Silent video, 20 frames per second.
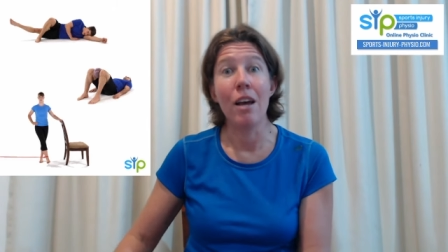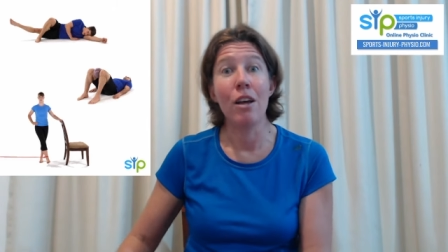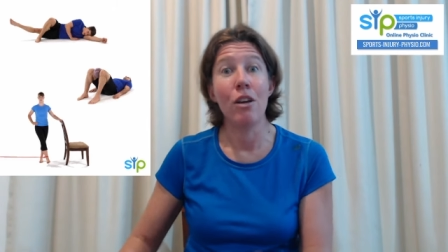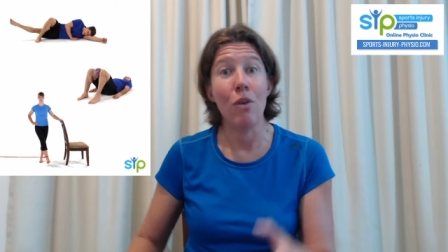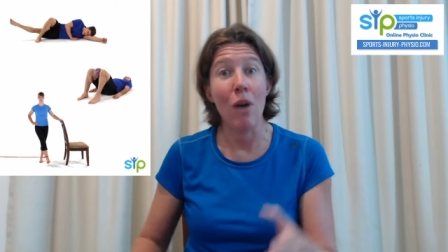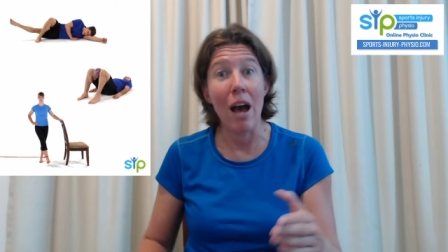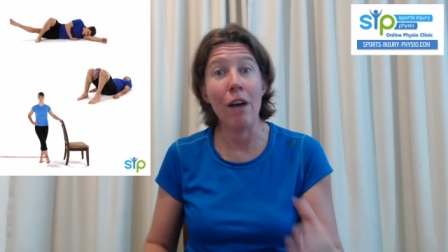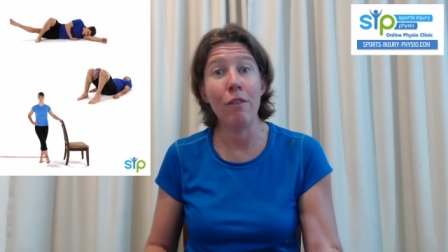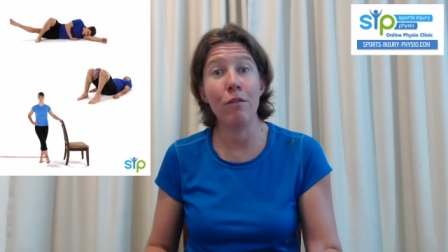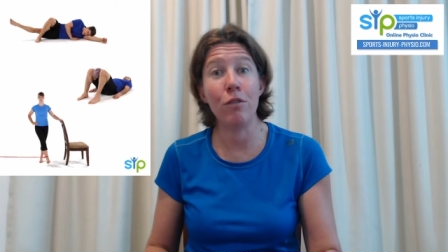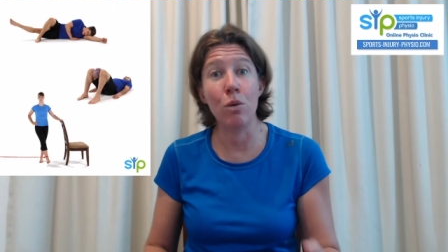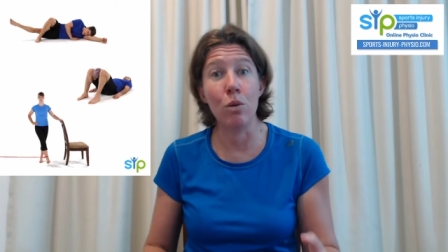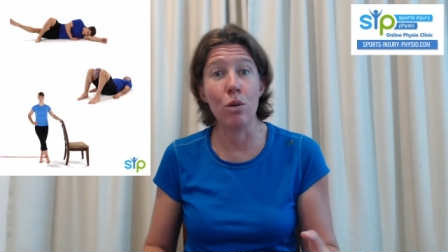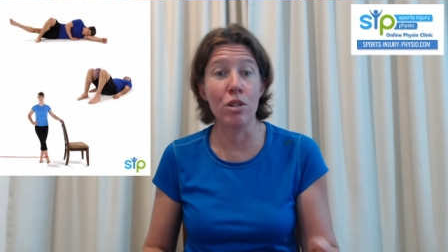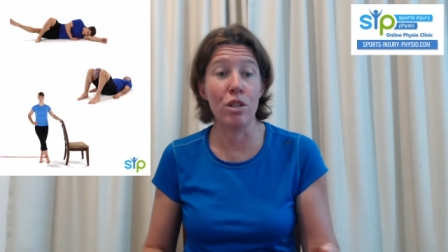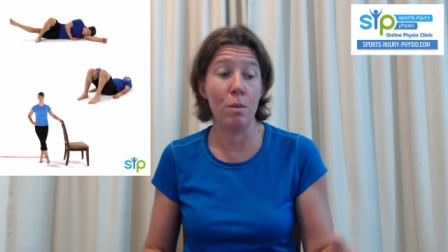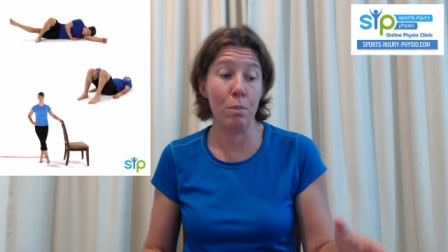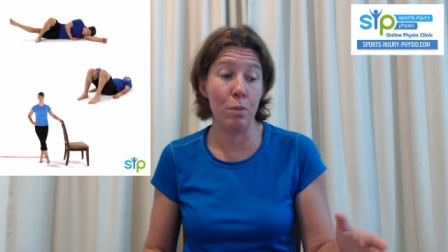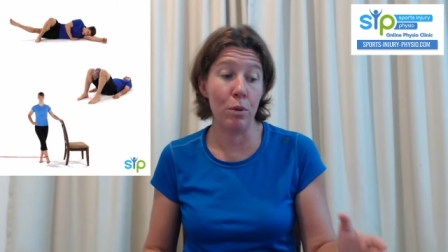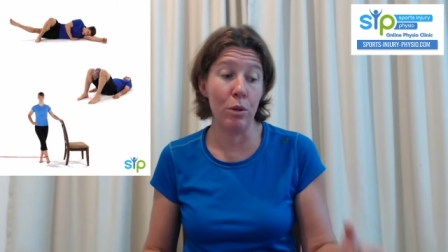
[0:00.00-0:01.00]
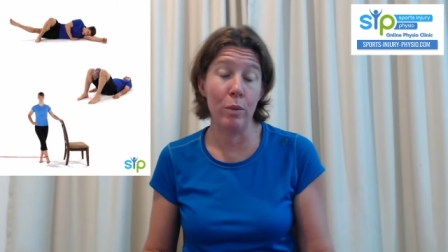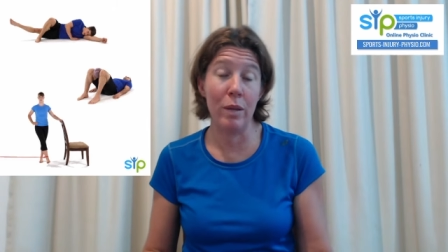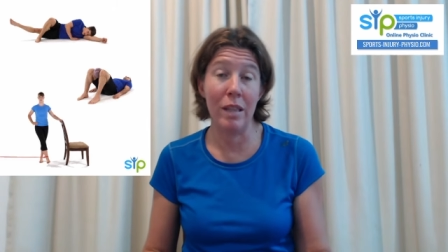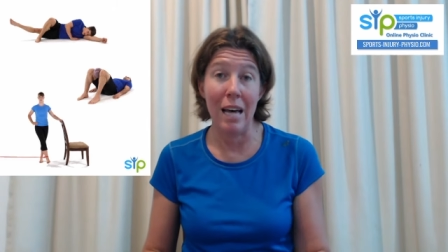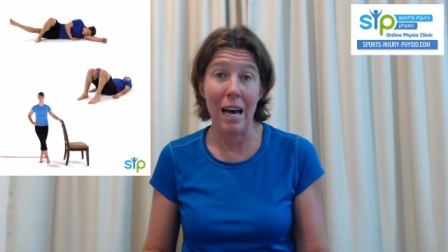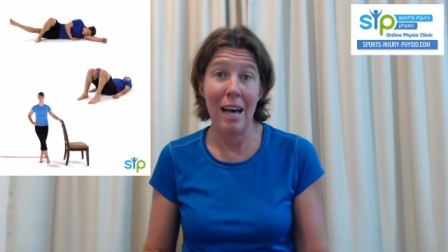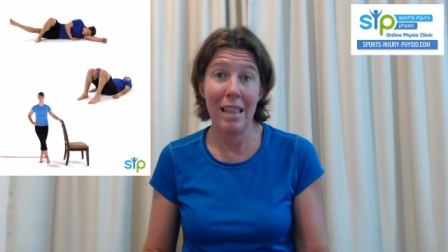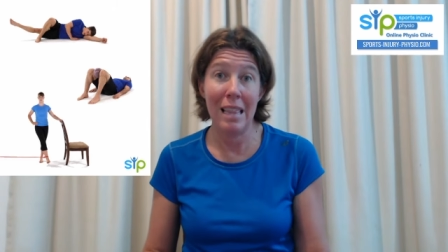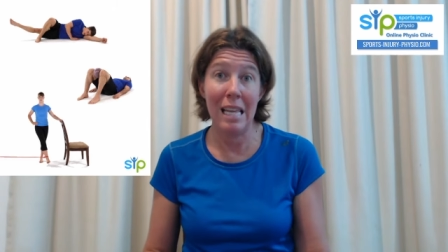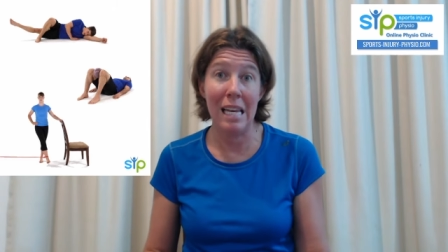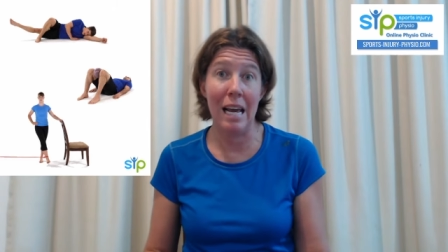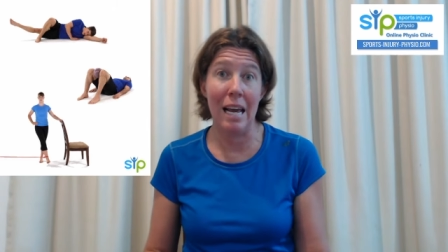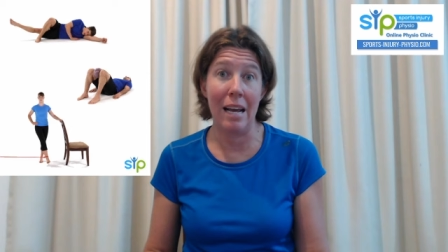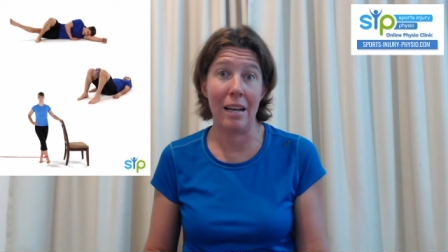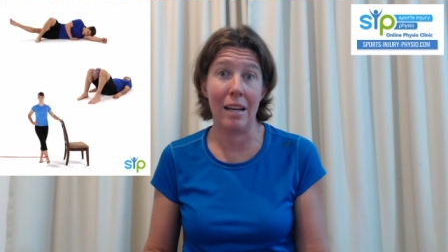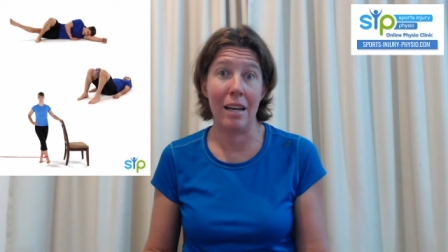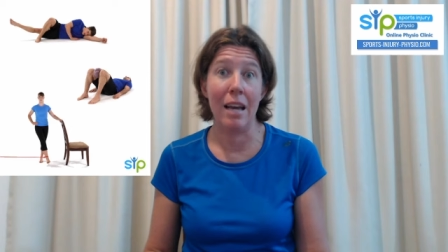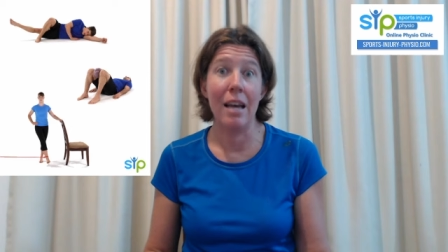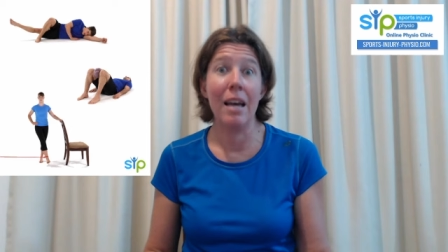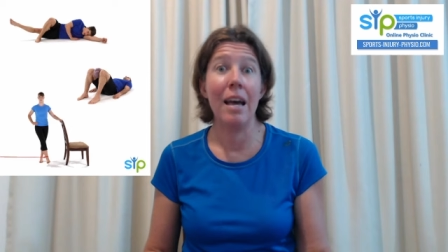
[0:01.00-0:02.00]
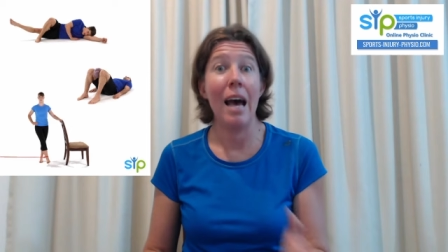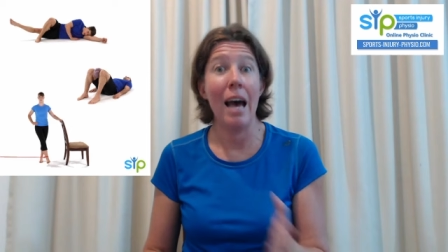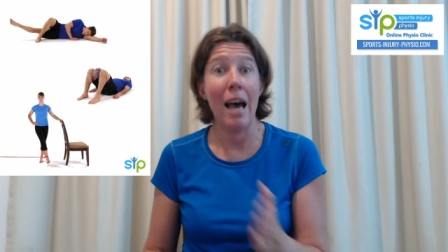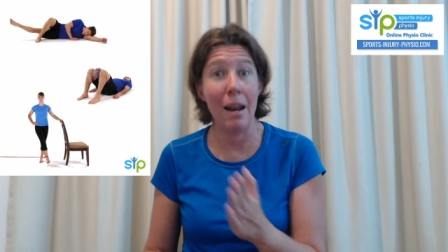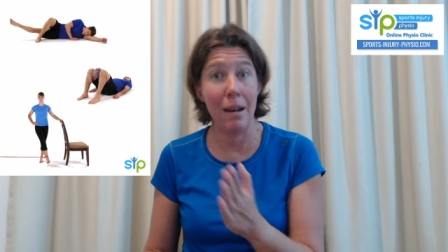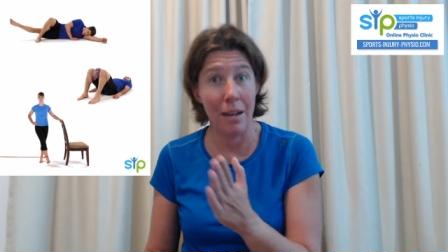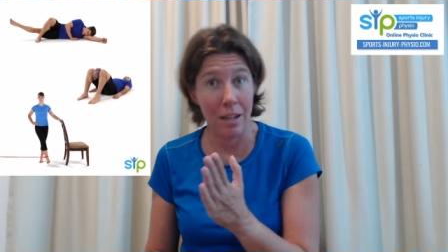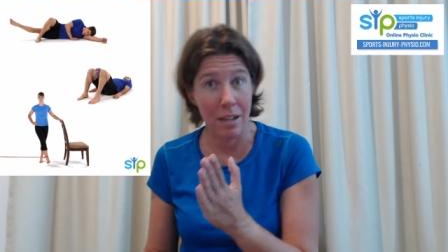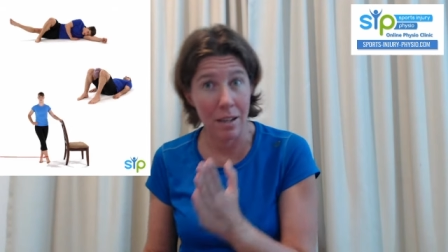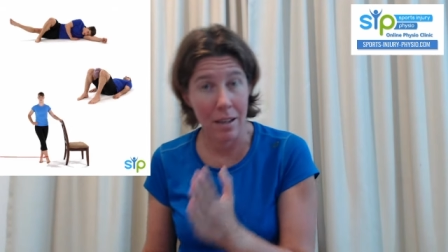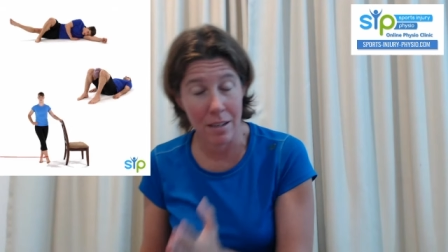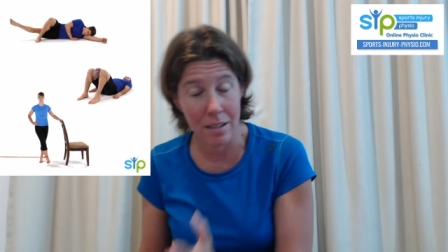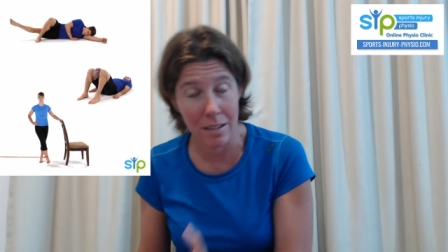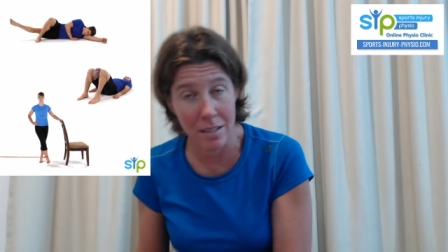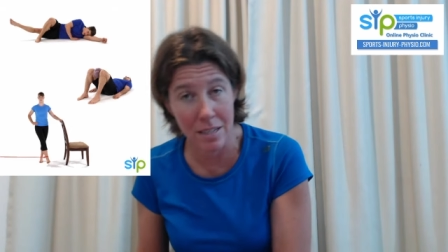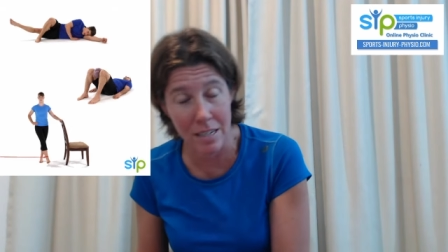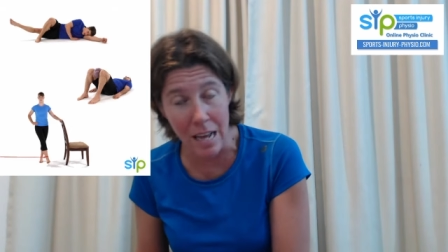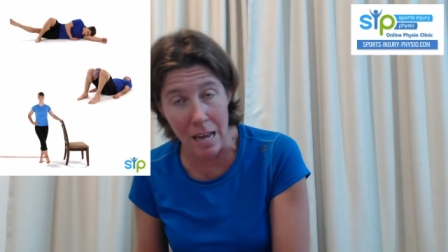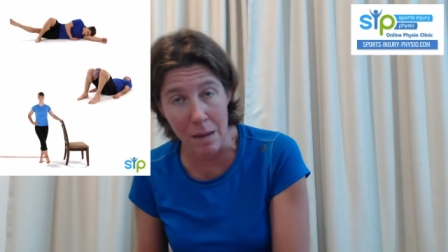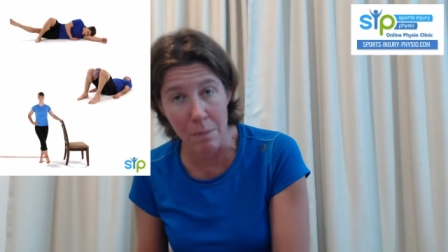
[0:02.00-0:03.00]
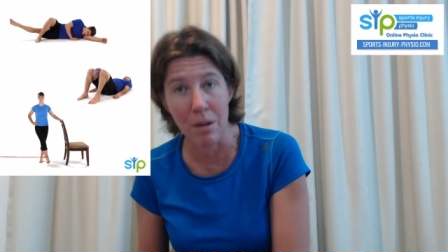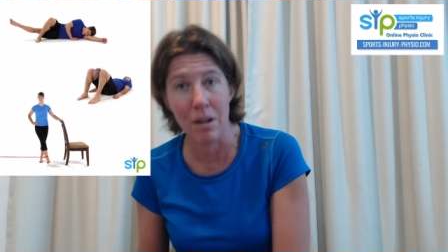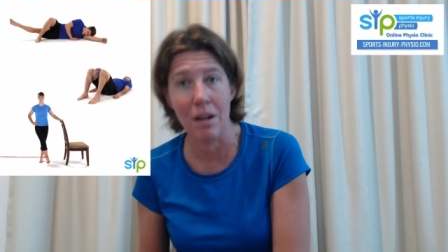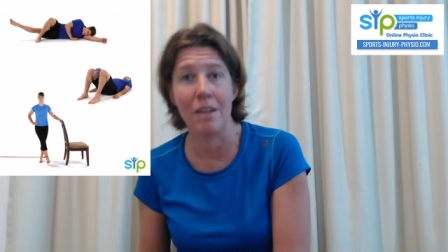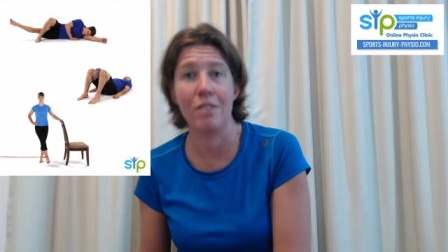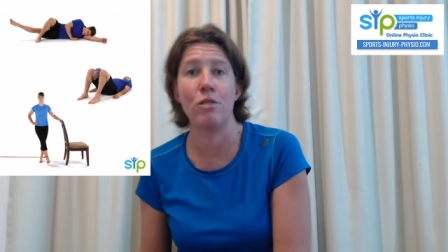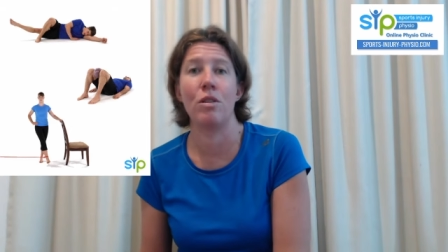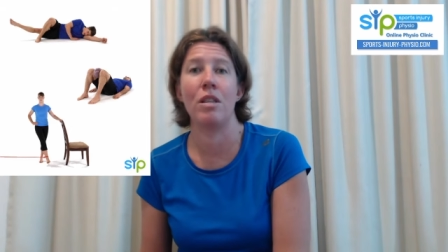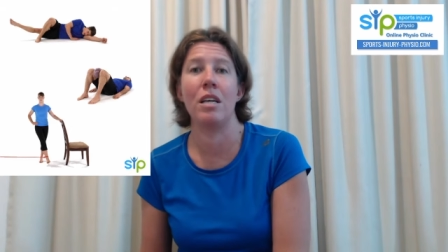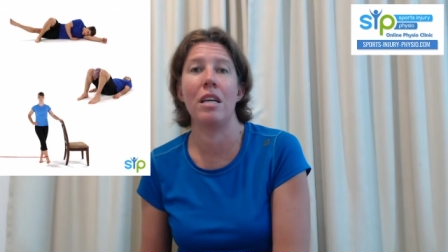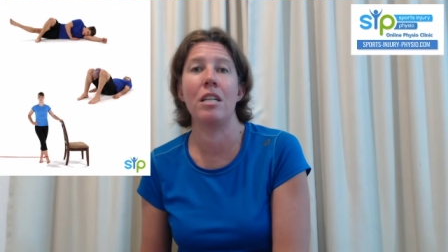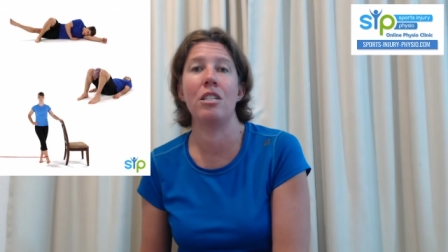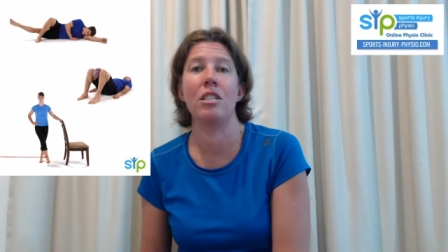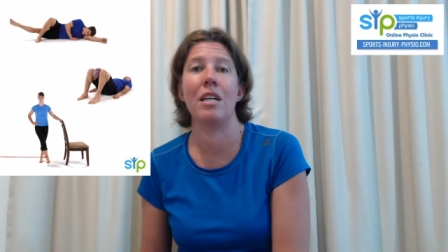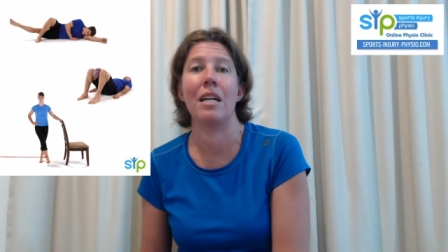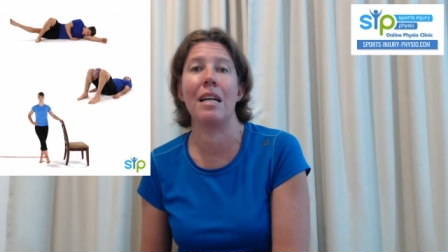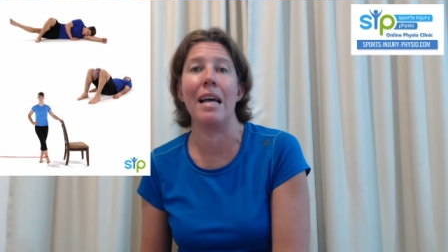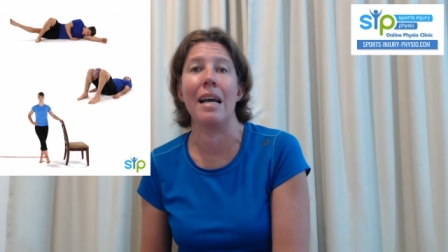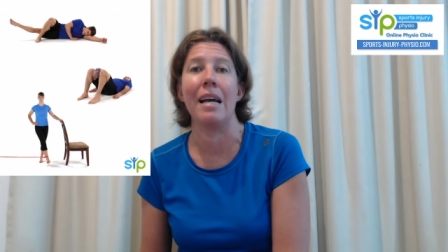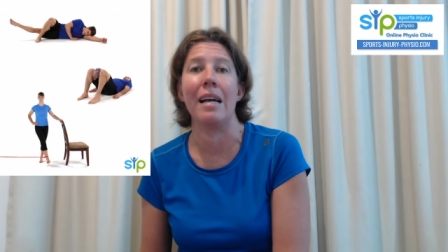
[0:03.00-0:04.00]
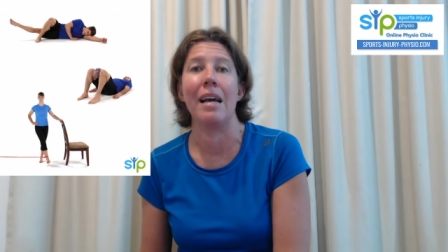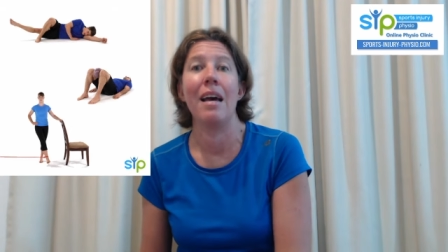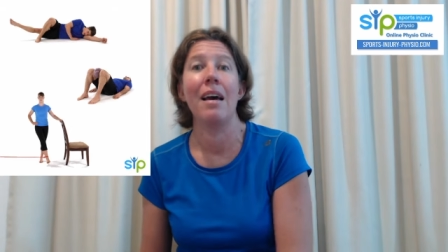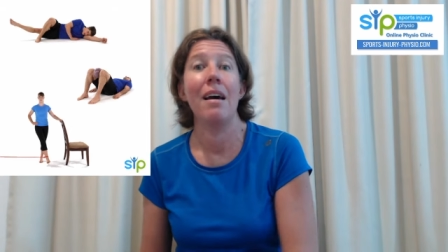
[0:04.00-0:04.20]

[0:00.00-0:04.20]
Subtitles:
You have to also pull with the other leg and stabilize on the injured leg.